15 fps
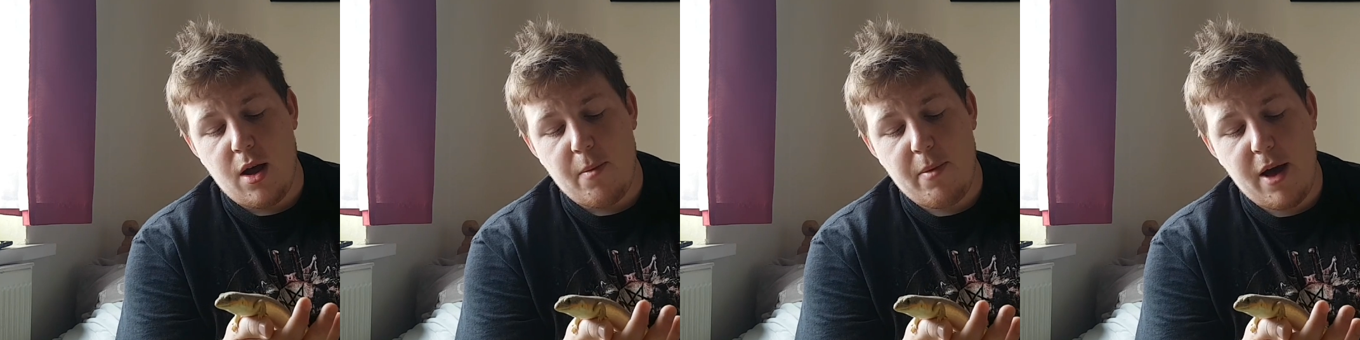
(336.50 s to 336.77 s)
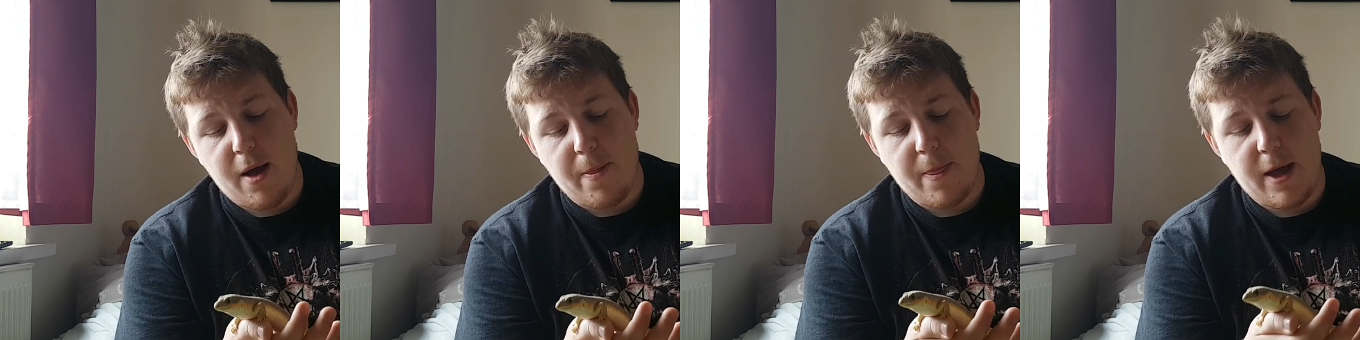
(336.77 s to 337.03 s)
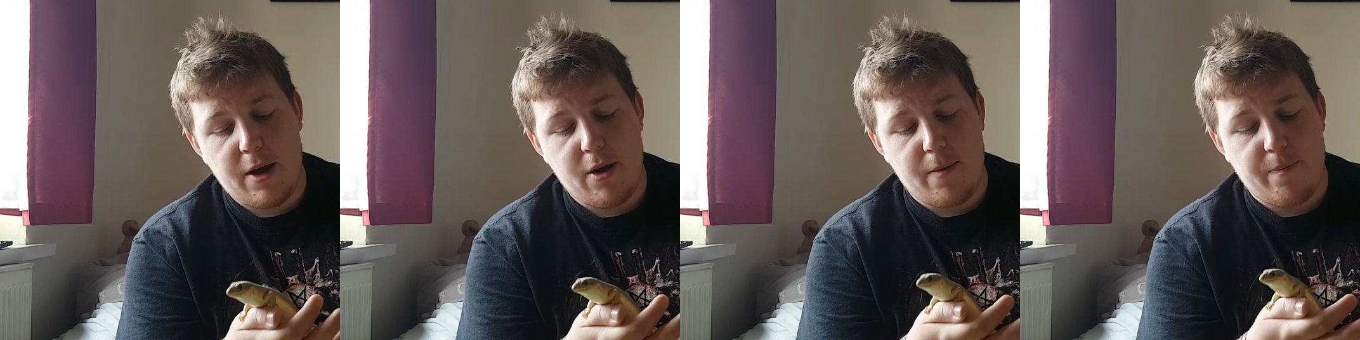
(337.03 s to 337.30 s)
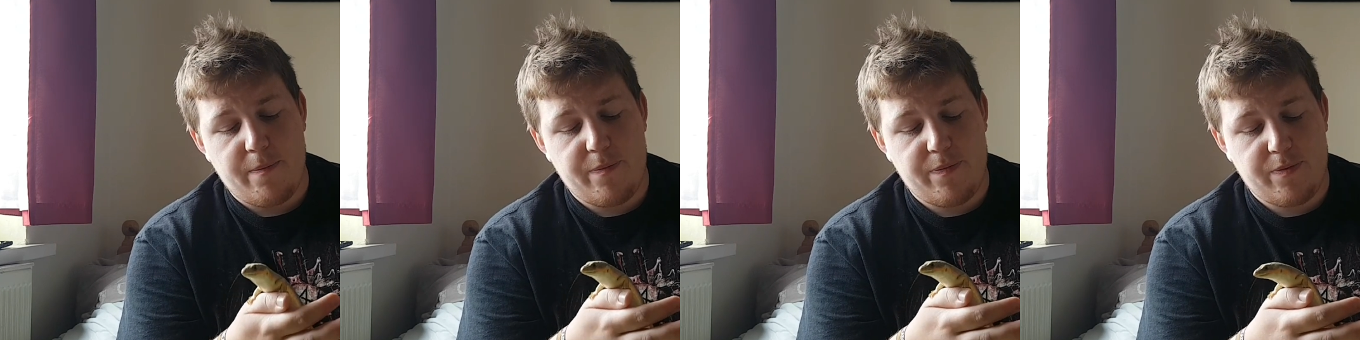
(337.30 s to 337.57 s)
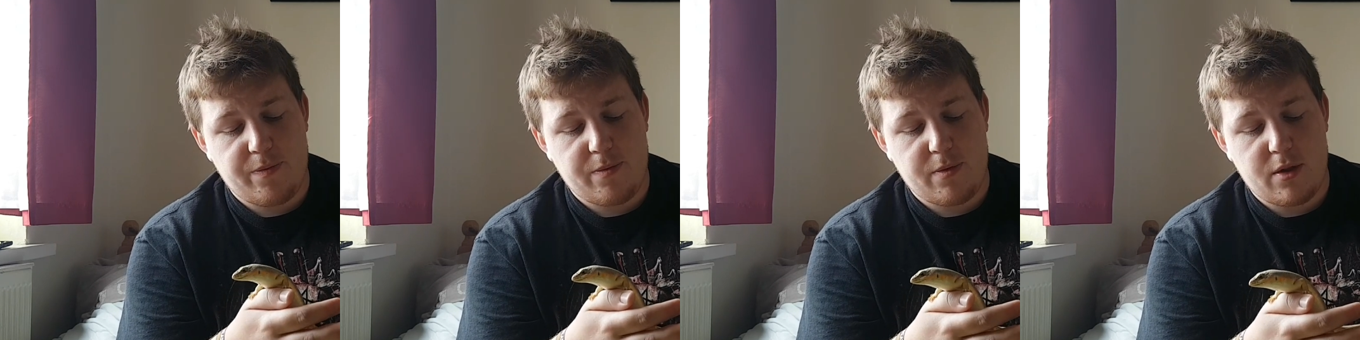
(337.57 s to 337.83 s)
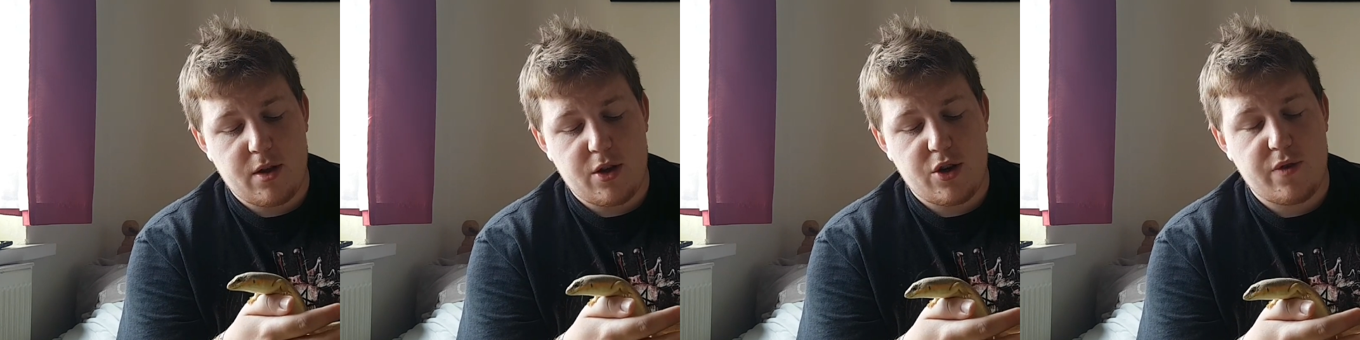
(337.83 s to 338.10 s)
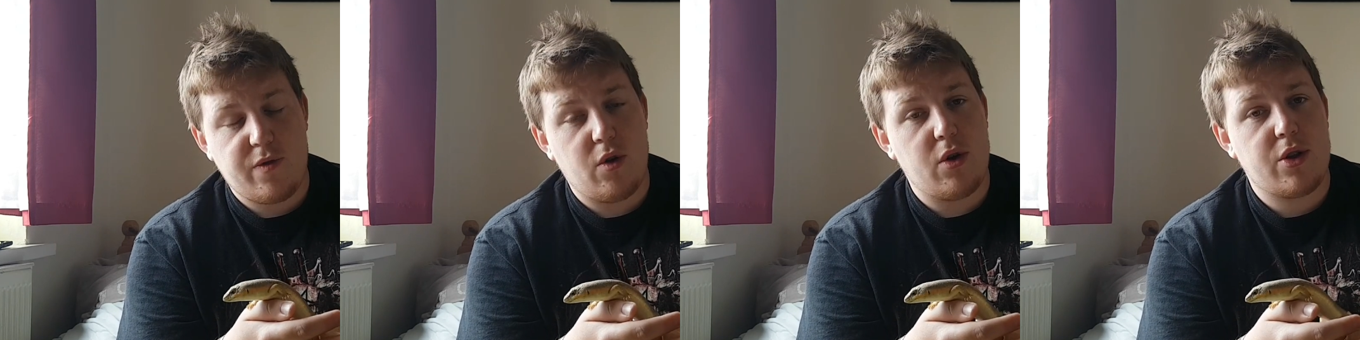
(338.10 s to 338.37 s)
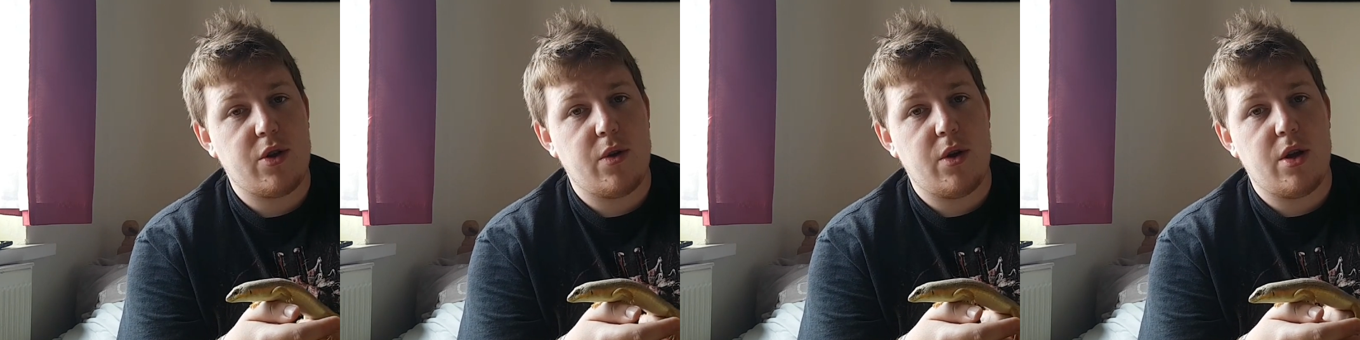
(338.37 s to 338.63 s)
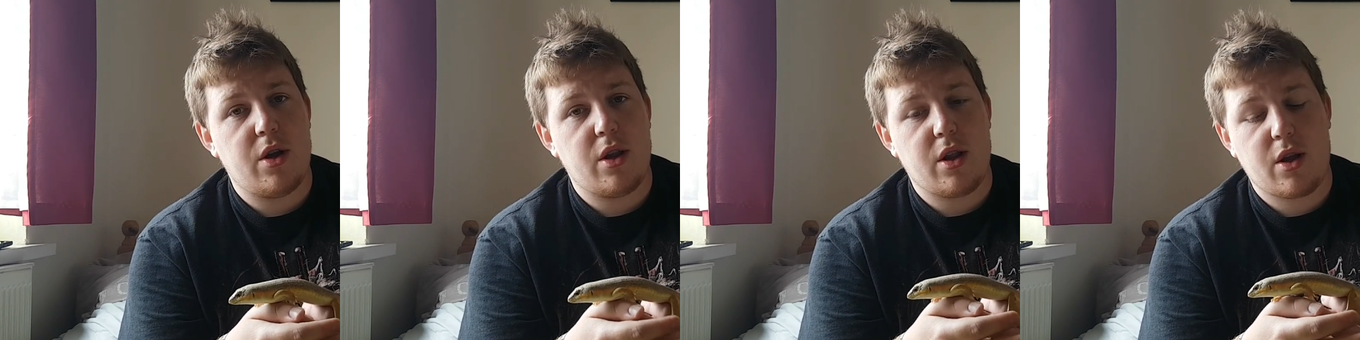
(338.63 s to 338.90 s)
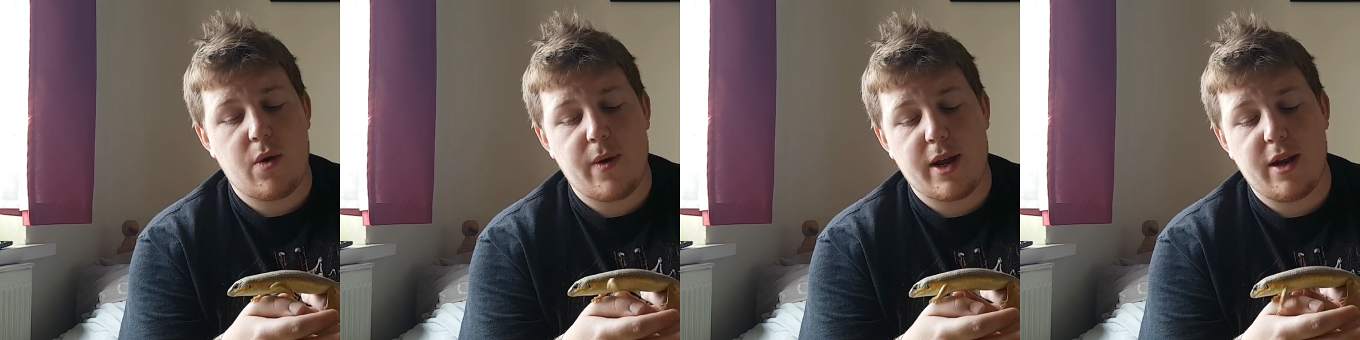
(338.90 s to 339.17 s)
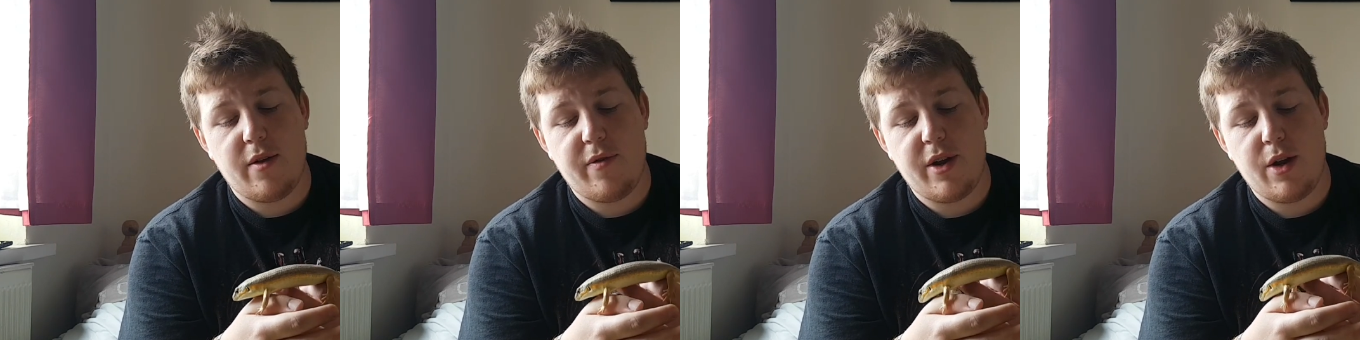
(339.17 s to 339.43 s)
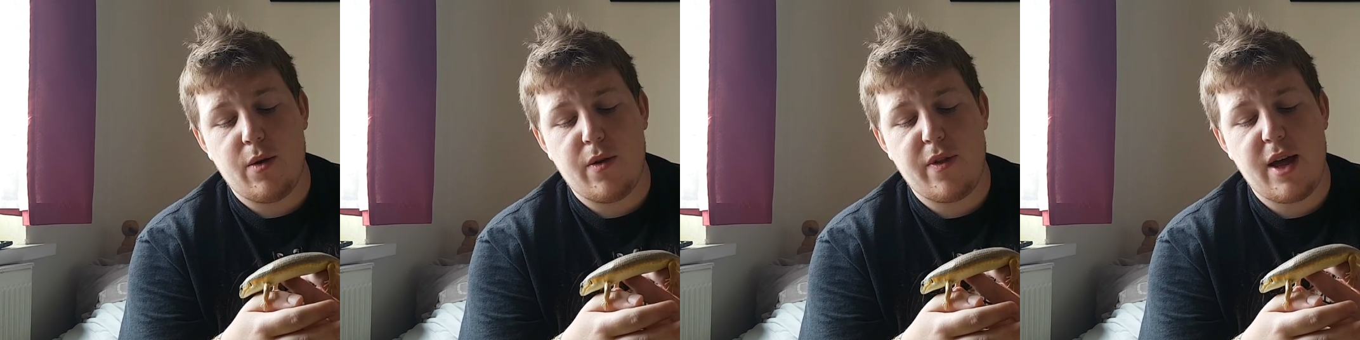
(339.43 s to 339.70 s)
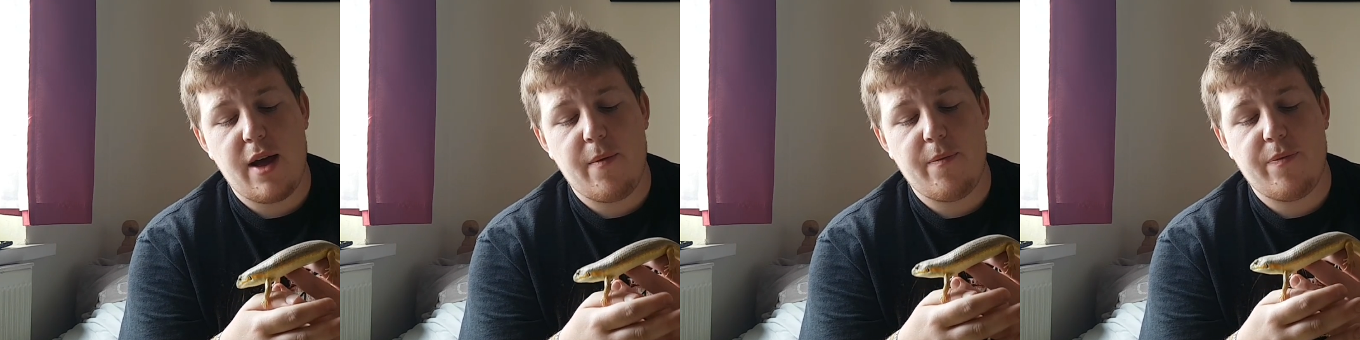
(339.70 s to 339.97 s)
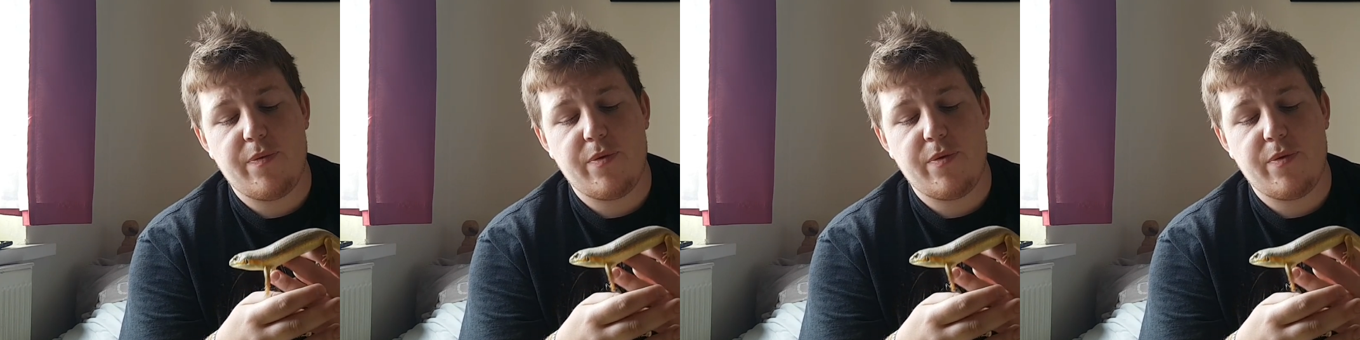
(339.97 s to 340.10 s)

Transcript: But yeah, anyway, just thought I'd do a quick little video on that.